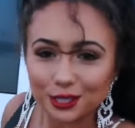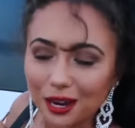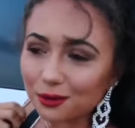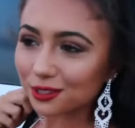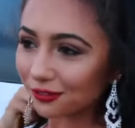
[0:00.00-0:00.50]

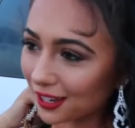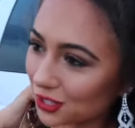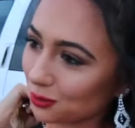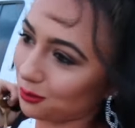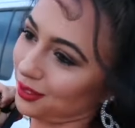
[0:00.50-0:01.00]
I was
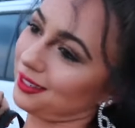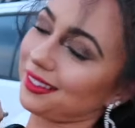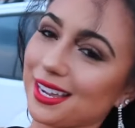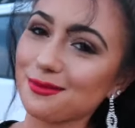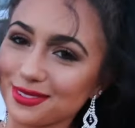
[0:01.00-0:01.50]
fashionably
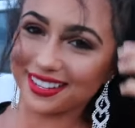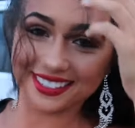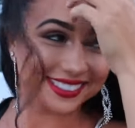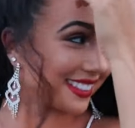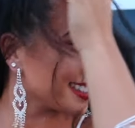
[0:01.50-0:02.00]
late
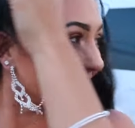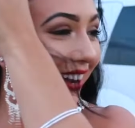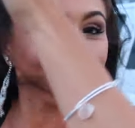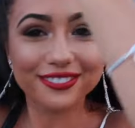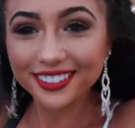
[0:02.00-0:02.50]
because this
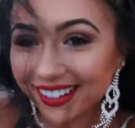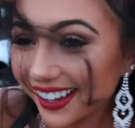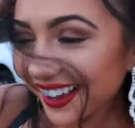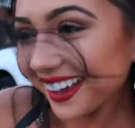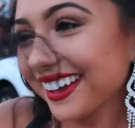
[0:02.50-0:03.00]
outfit.
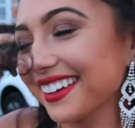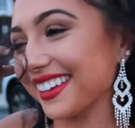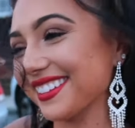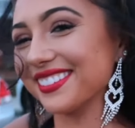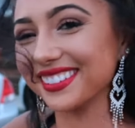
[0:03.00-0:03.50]

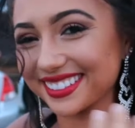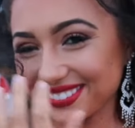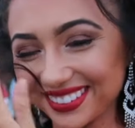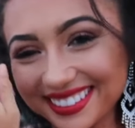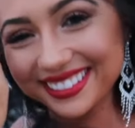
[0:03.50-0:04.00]
Can you
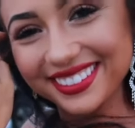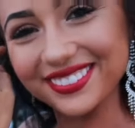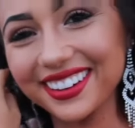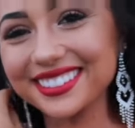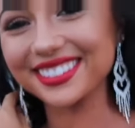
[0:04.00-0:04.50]
explain to them how